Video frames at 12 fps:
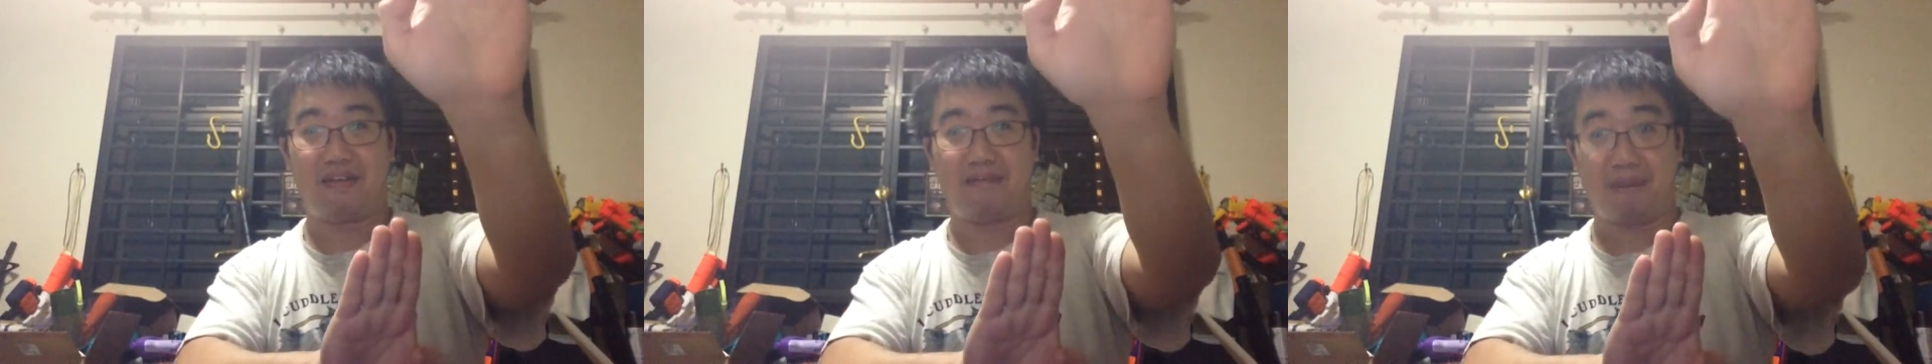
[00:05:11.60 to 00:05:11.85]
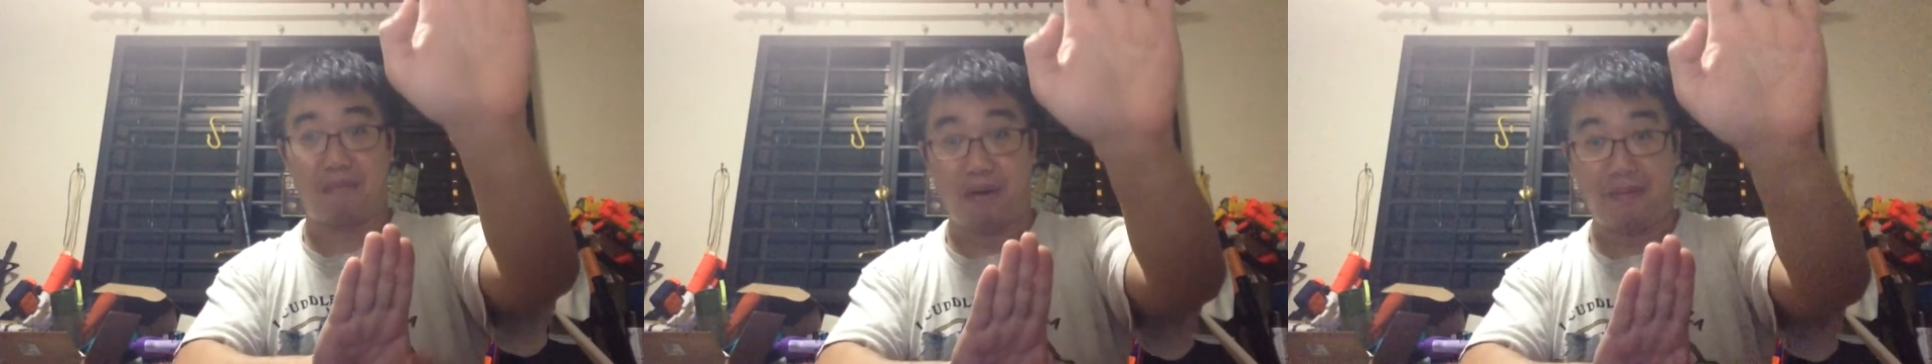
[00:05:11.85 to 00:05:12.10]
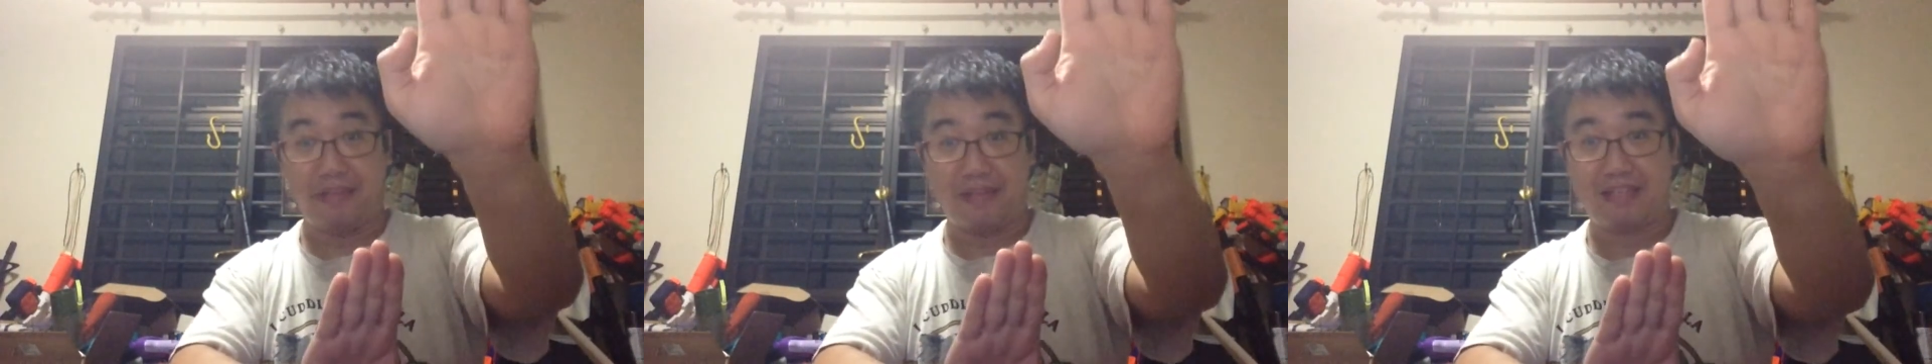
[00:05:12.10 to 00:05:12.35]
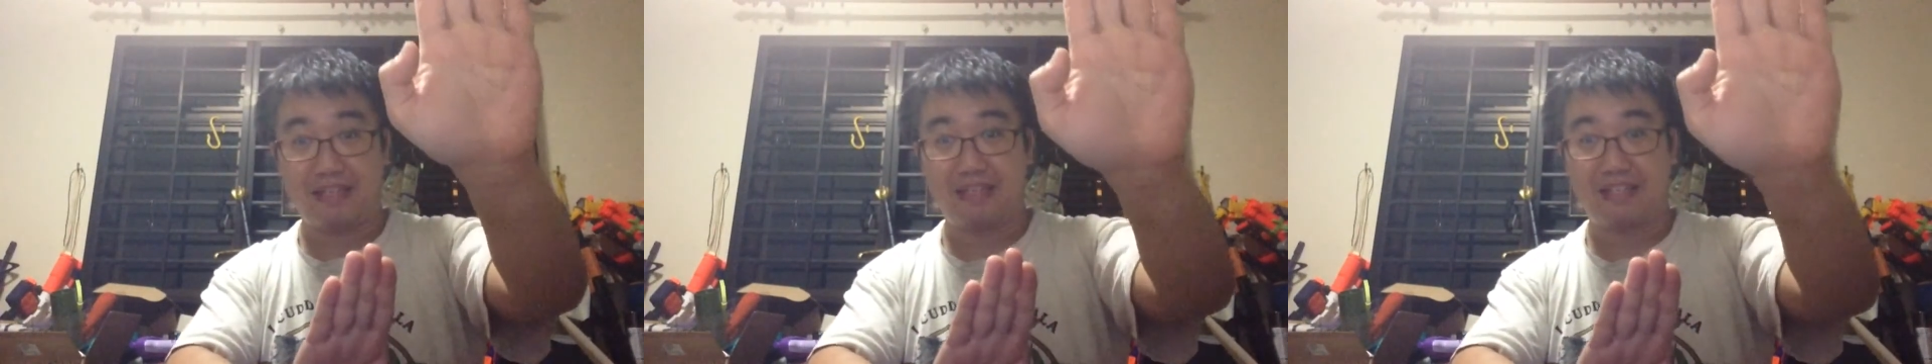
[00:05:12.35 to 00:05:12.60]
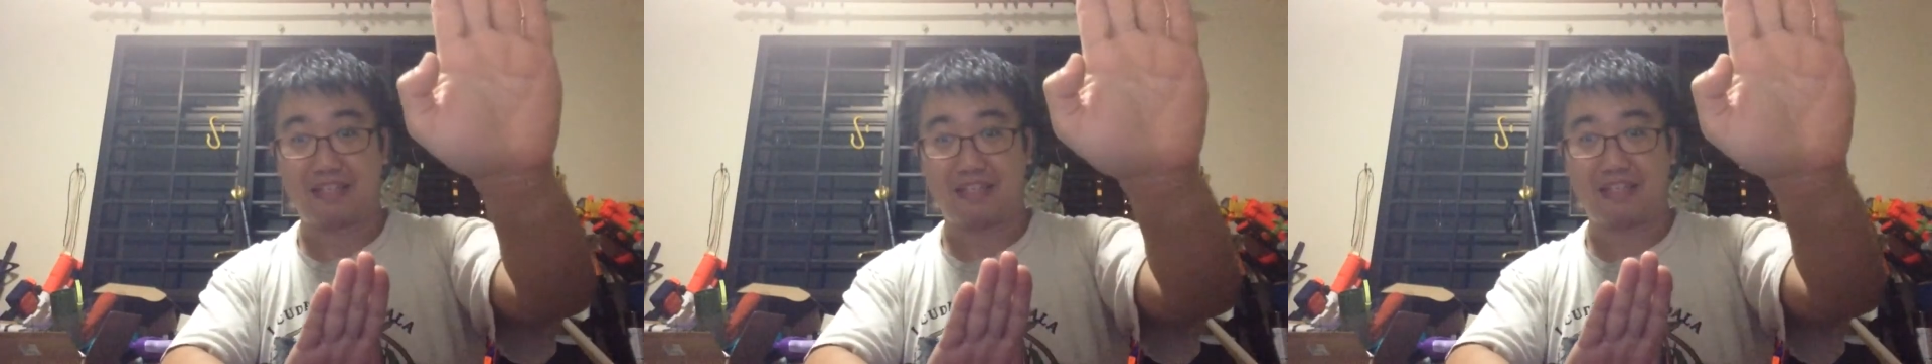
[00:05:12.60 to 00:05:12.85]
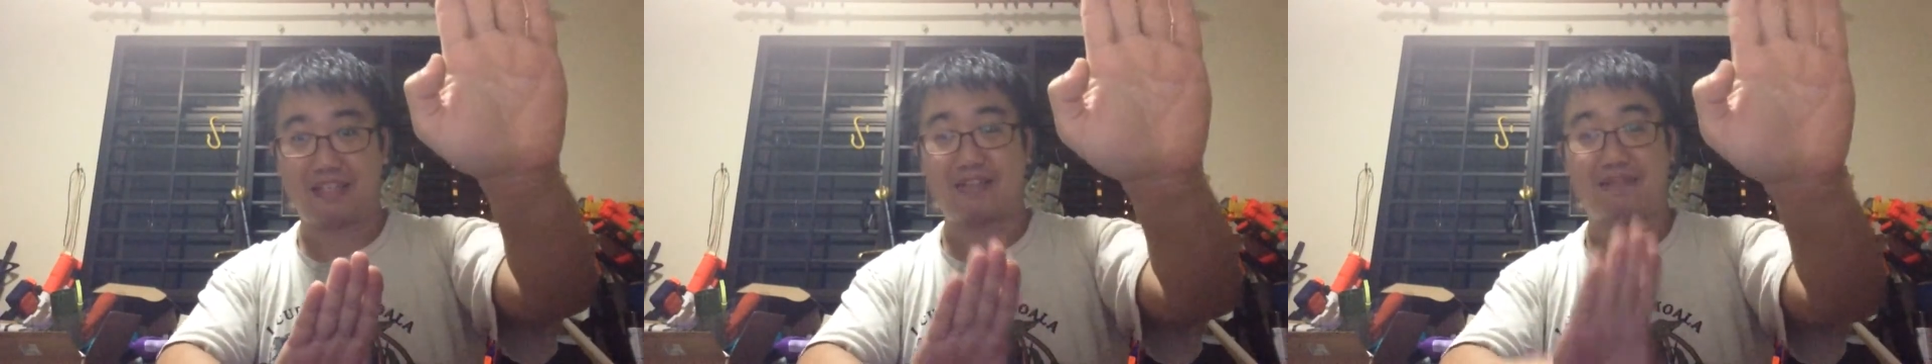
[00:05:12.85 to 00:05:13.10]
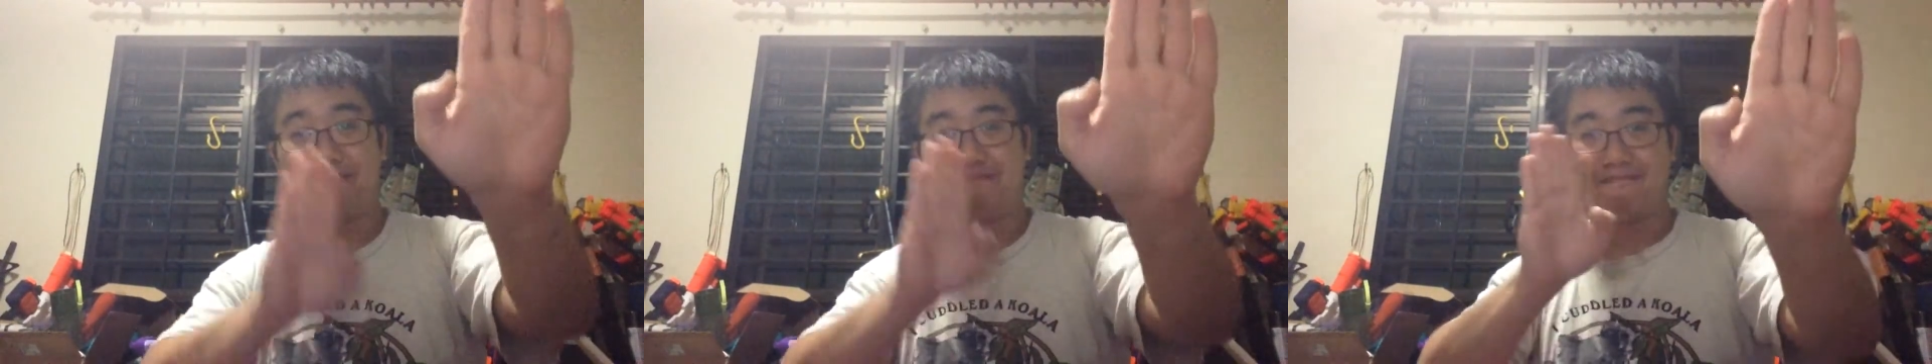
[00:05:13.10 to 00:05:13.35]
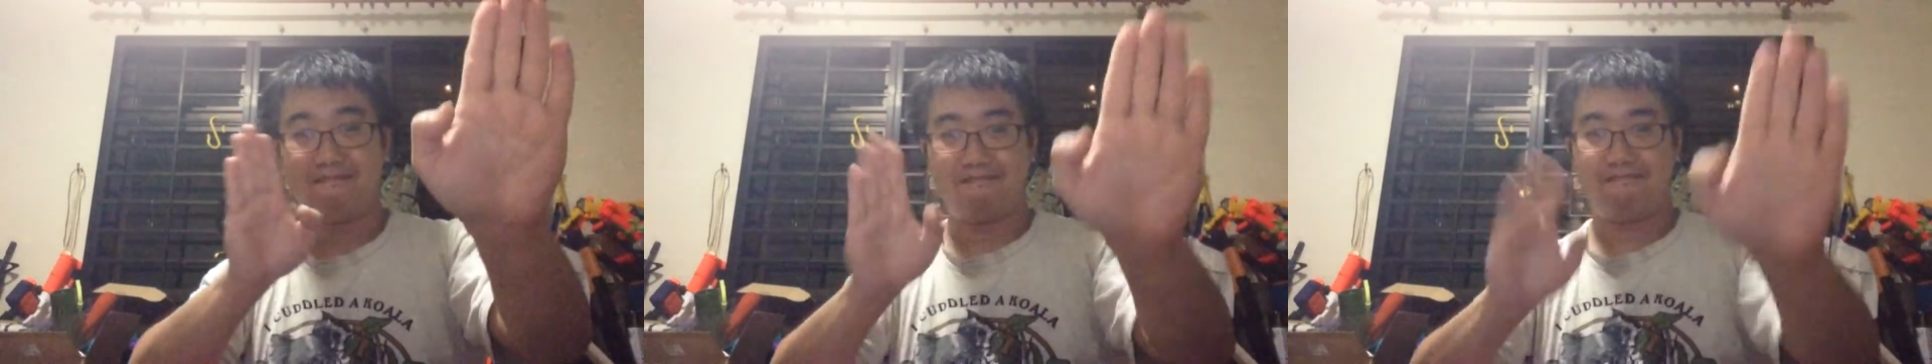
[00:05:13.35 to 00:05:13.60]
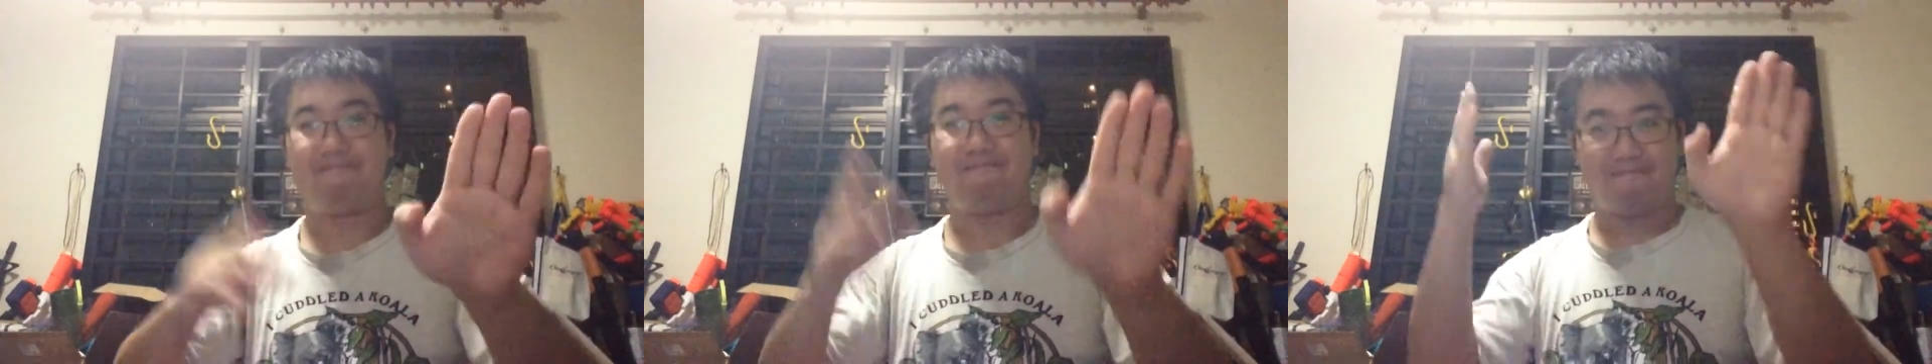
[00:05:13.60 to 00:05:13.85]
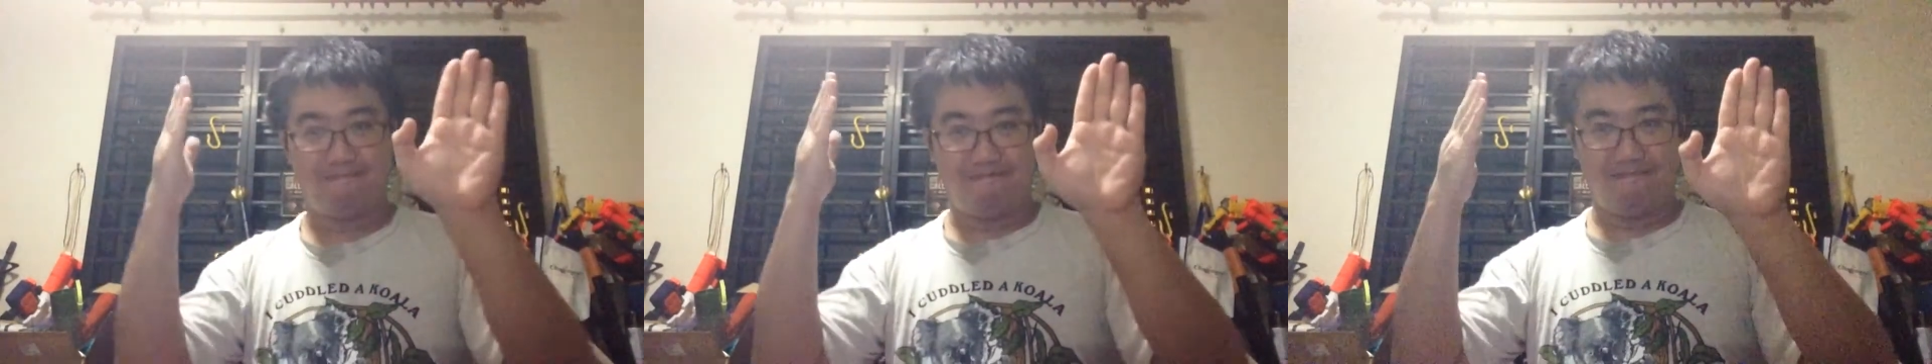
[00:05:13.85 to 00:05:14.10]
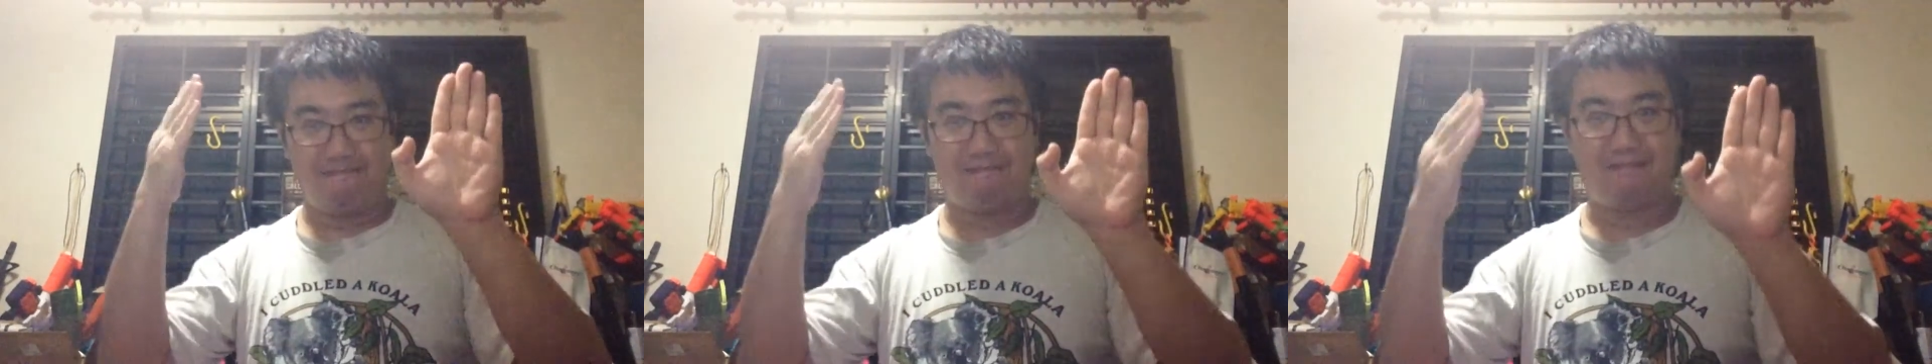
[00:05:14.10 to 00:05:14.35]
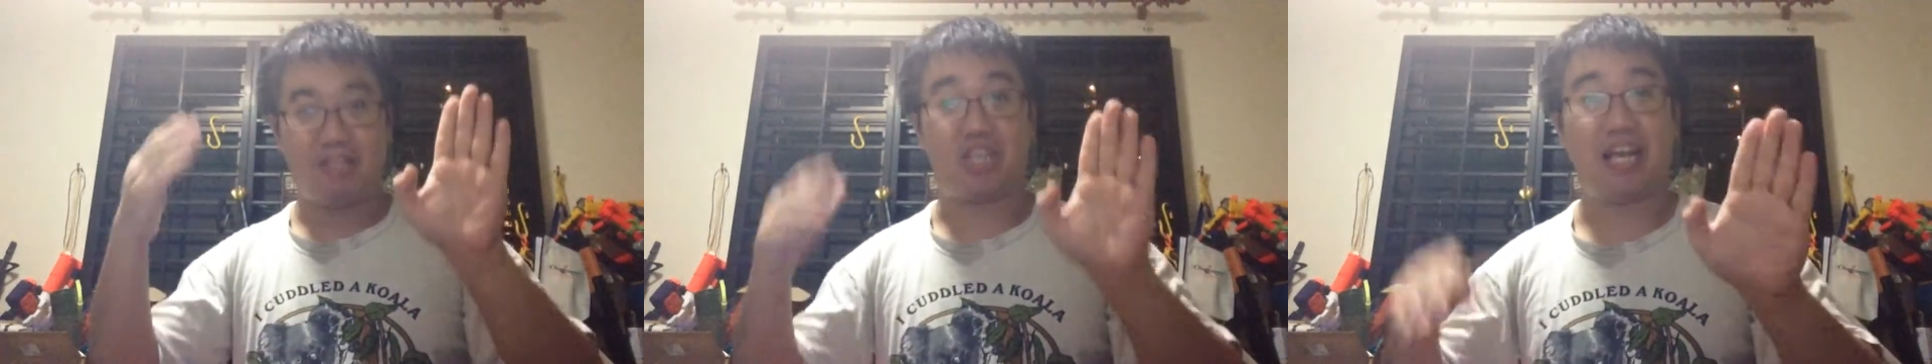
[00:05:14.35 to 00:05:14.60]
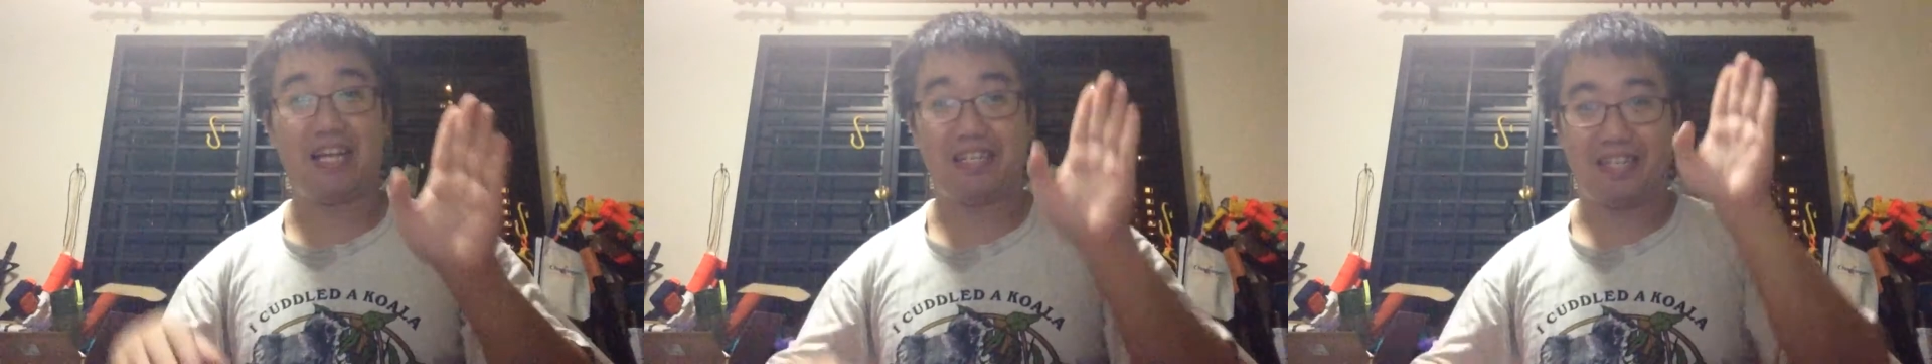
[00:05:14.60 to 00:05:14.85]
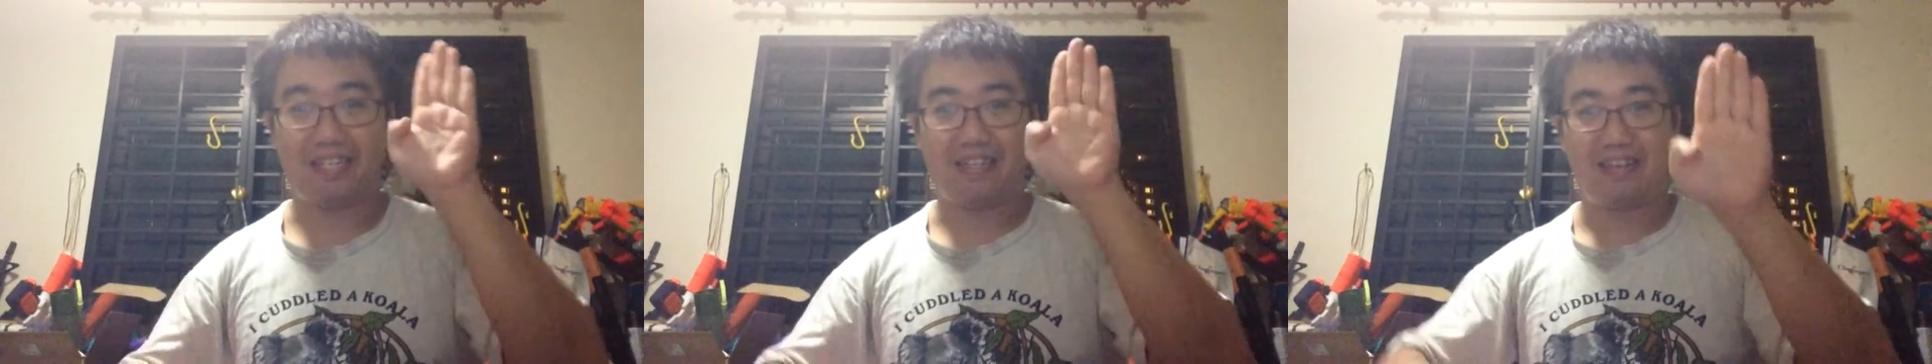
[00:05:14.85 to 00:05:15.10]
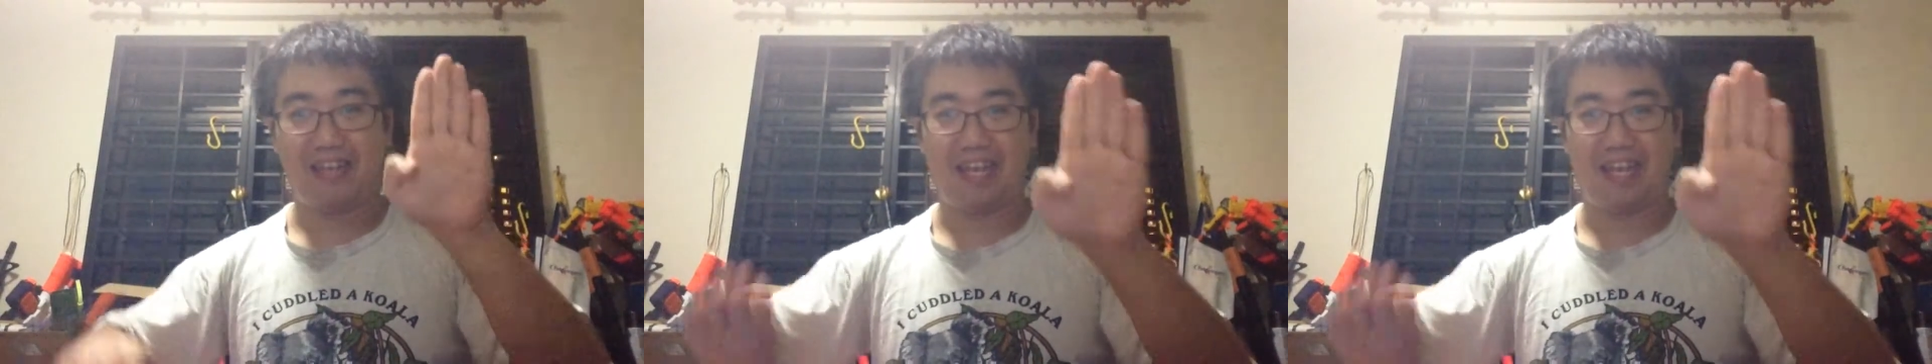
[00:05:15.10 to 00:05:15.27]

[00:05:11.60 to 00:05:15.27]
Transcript: But problem is, the challenge is